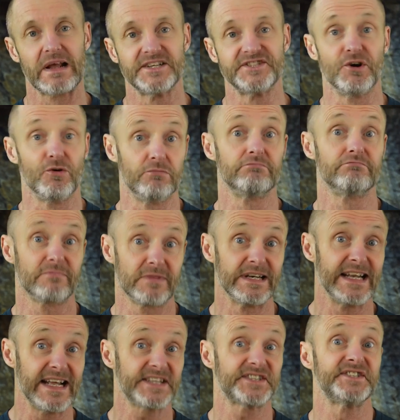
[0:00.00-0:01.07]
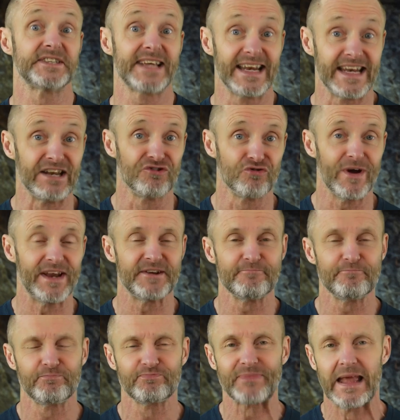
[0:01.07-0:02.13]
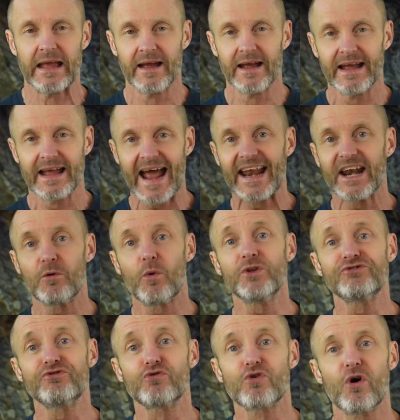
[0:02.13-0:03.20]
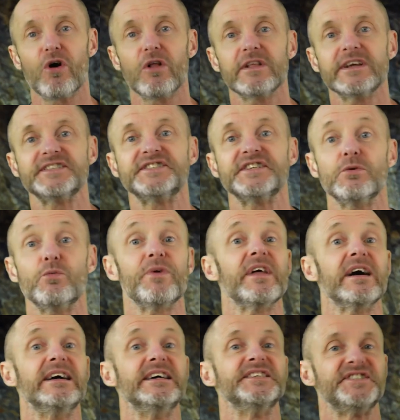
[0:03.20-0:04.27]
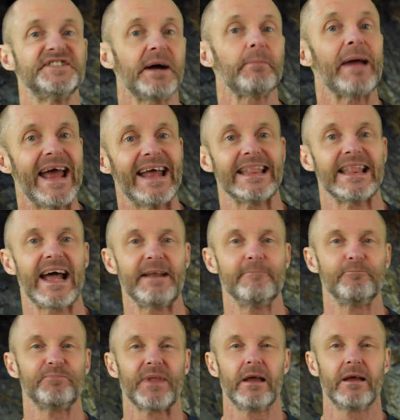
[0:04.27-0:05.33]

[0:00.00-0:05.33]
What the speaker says: So let's get into it. And I want to call this with a subheadline.